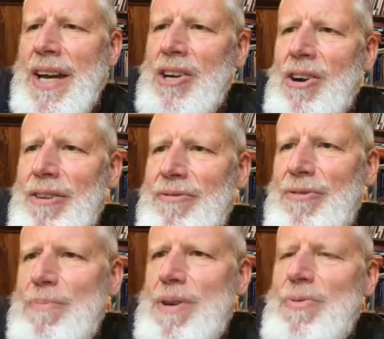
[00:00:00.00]
And God
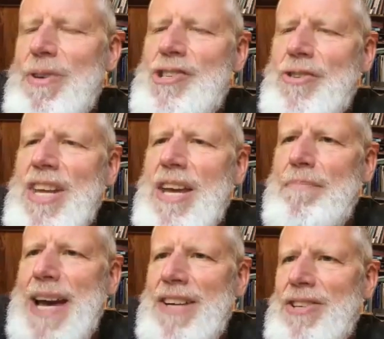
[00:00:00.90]
forbid we should
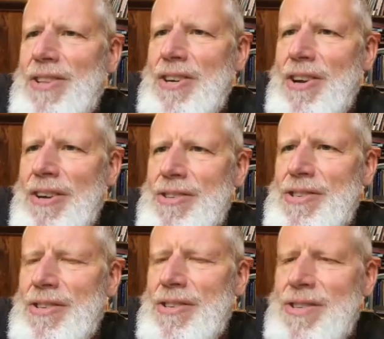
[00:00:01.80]
get back to the
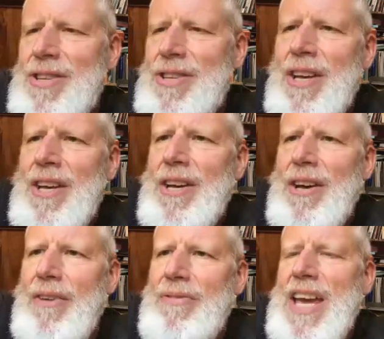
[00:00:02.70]
nonsense
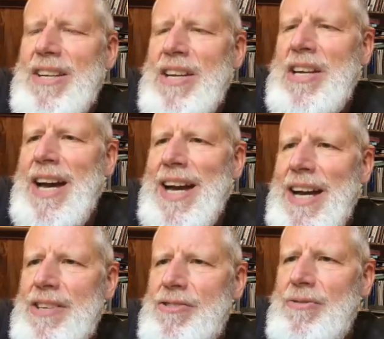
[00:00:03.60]
of getting
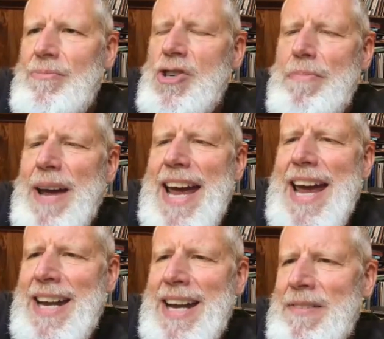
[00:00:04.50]
cars from
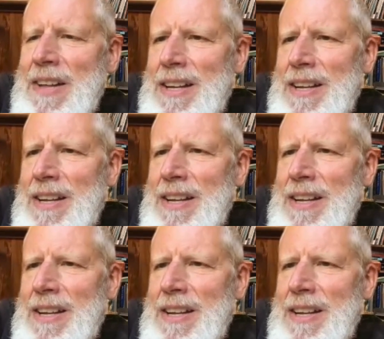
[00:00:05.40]
Japan